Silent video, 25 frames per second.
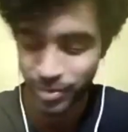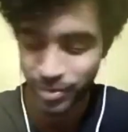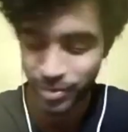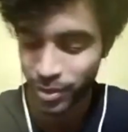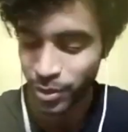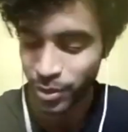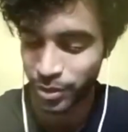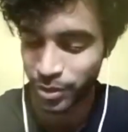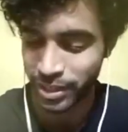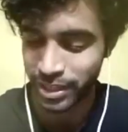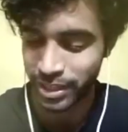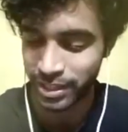
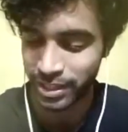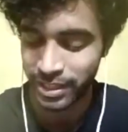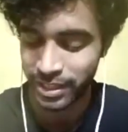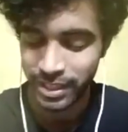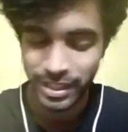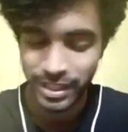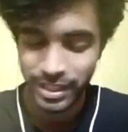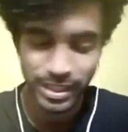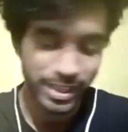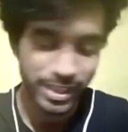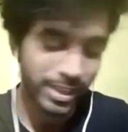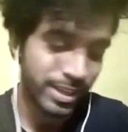Okay.
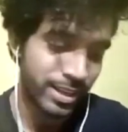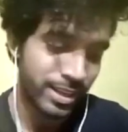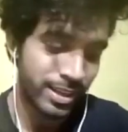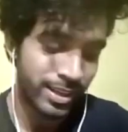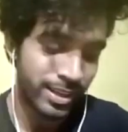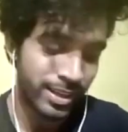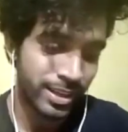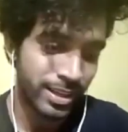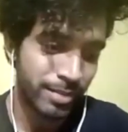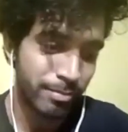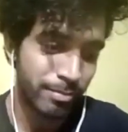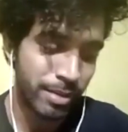
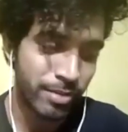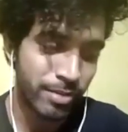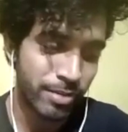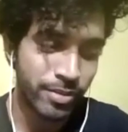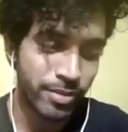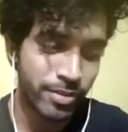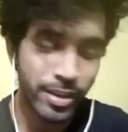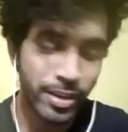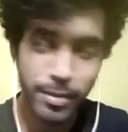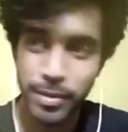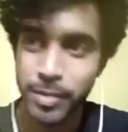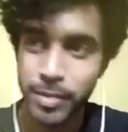Uh, my
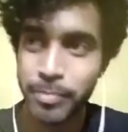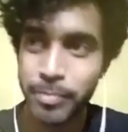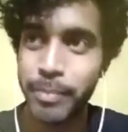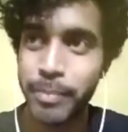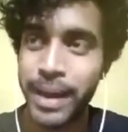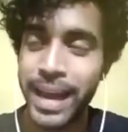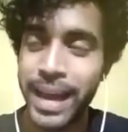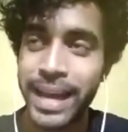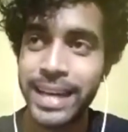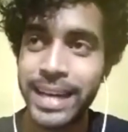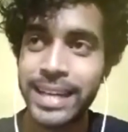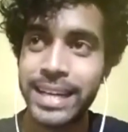favorite
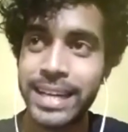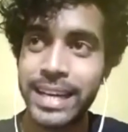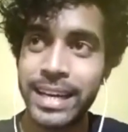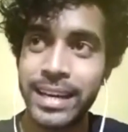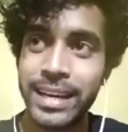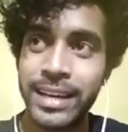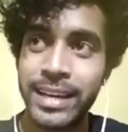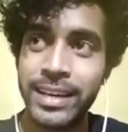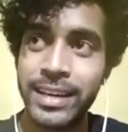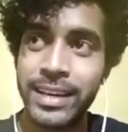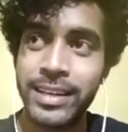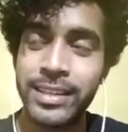band
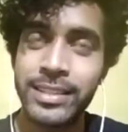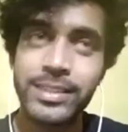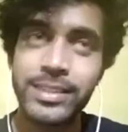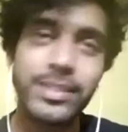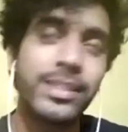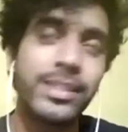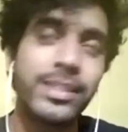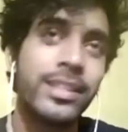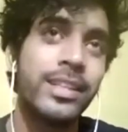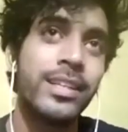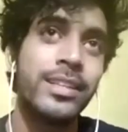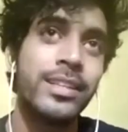is
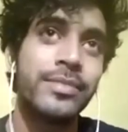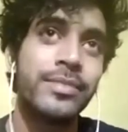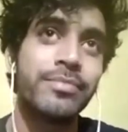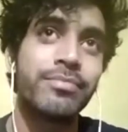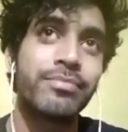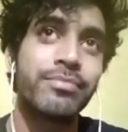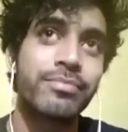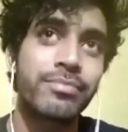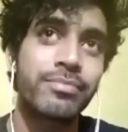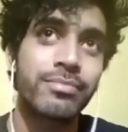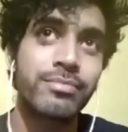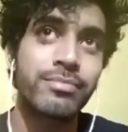uh,
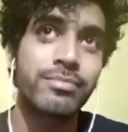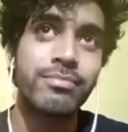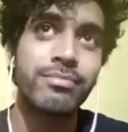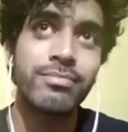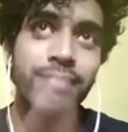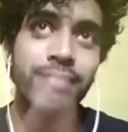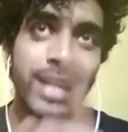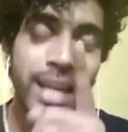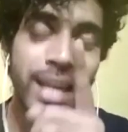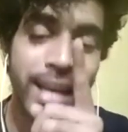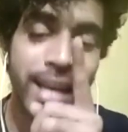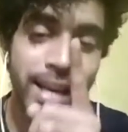
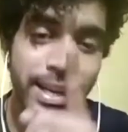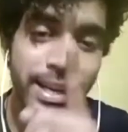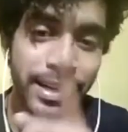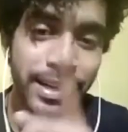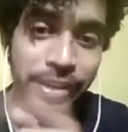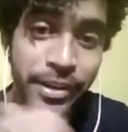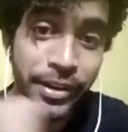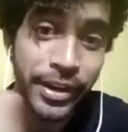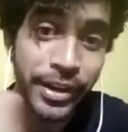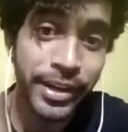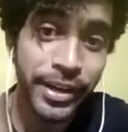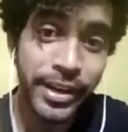
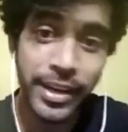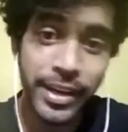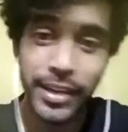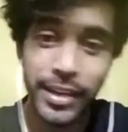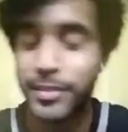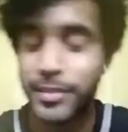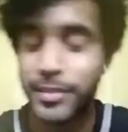Green Day.